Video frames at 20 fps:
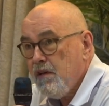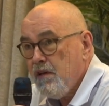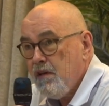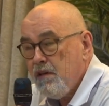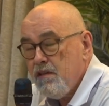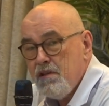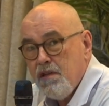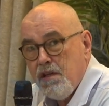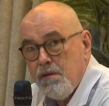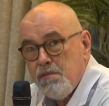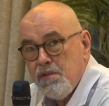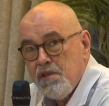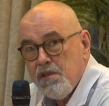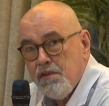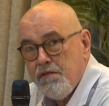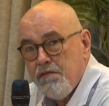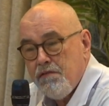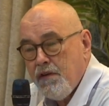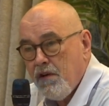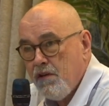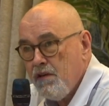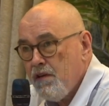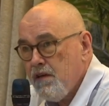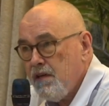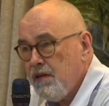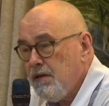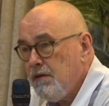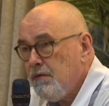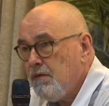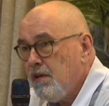in terms of
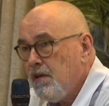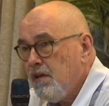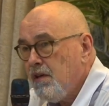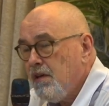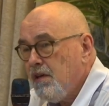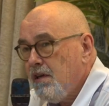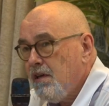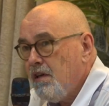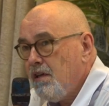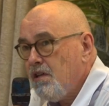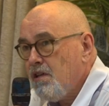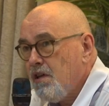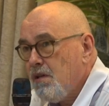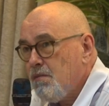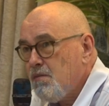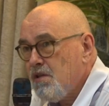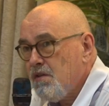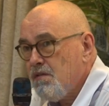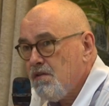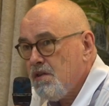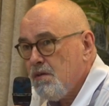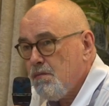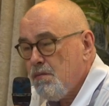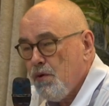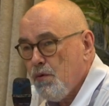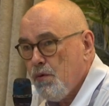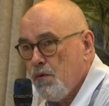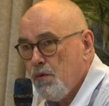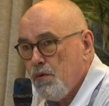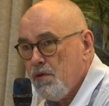funding, in terms of
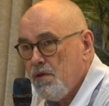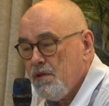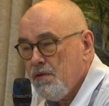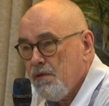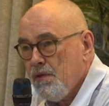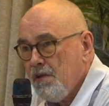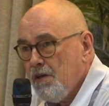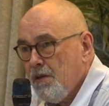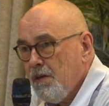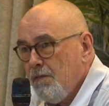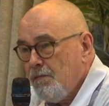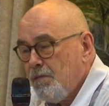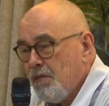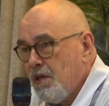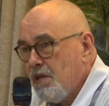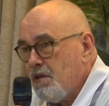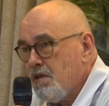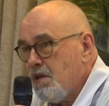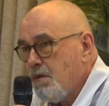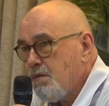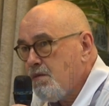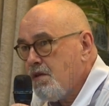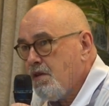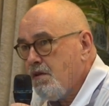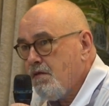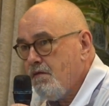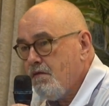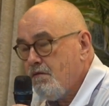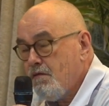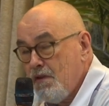support, in terms
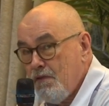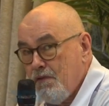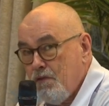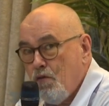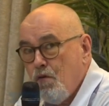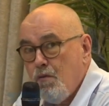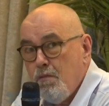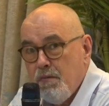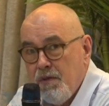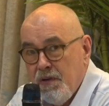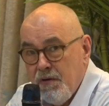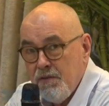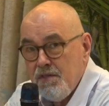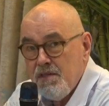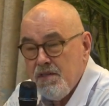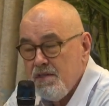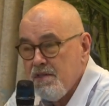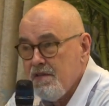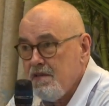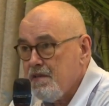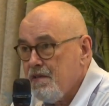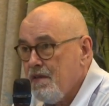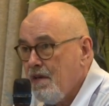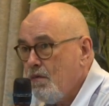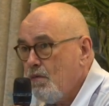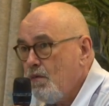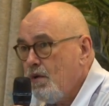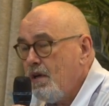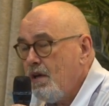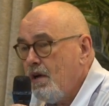of reform processes
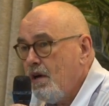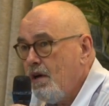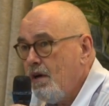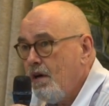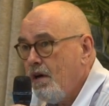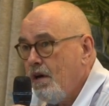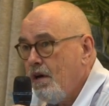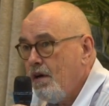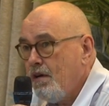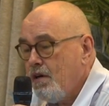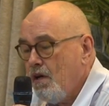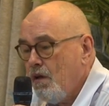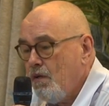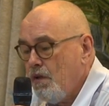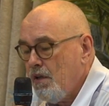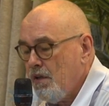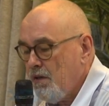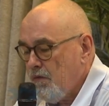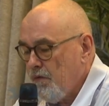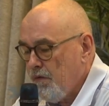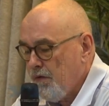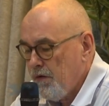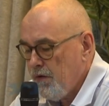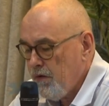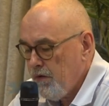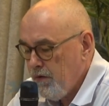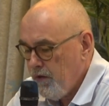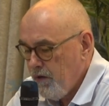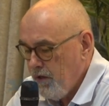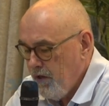that we are going
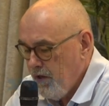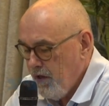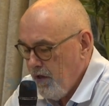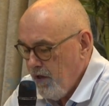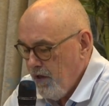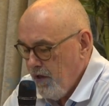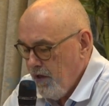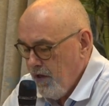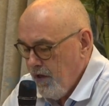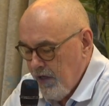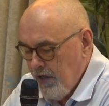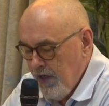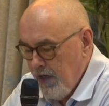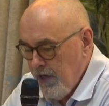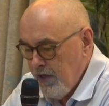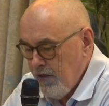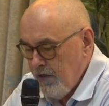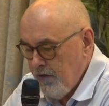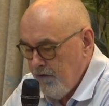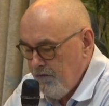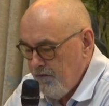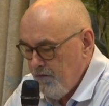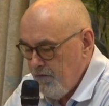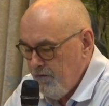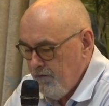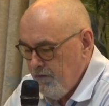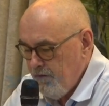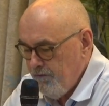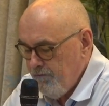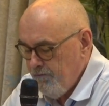through. And
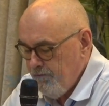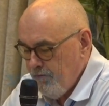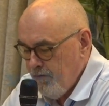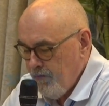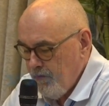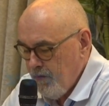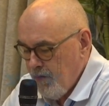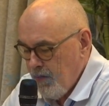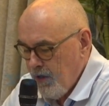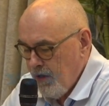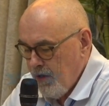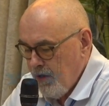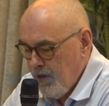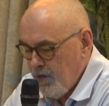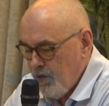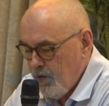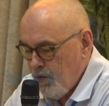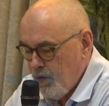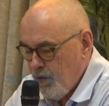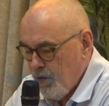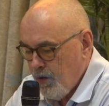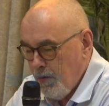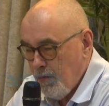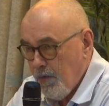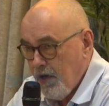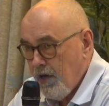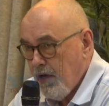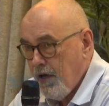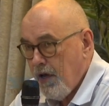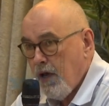again, to talk
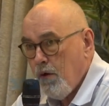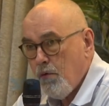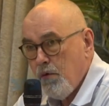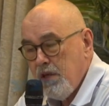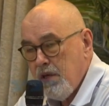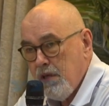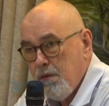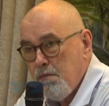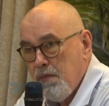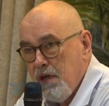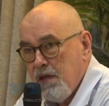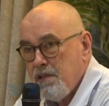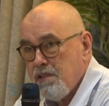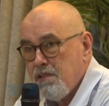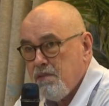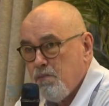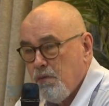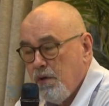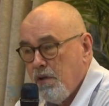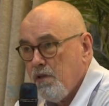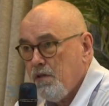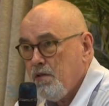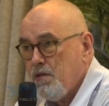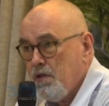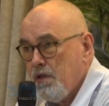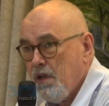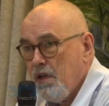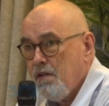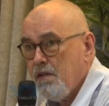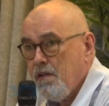about how we can best work
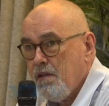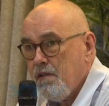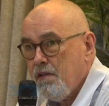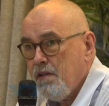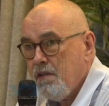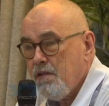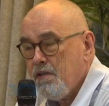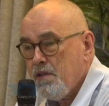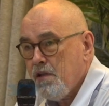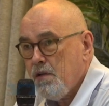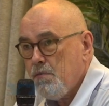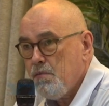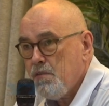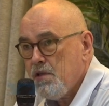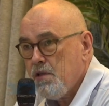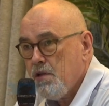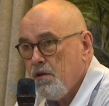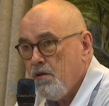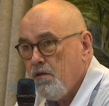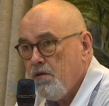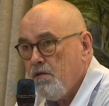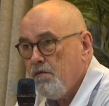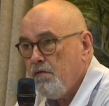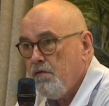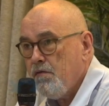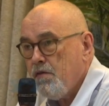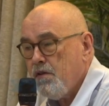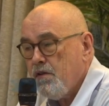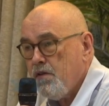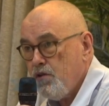together in terms of
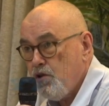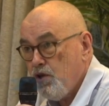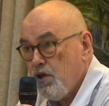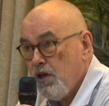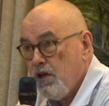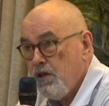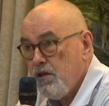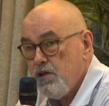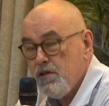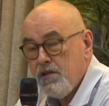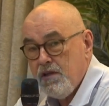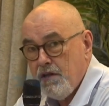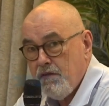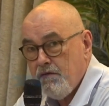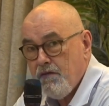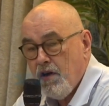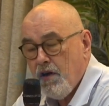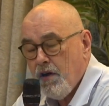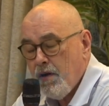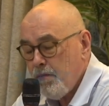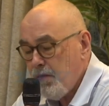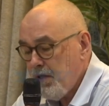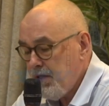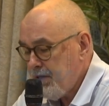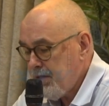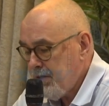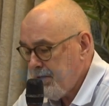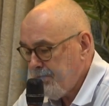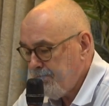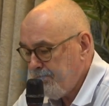the changed
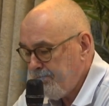environment.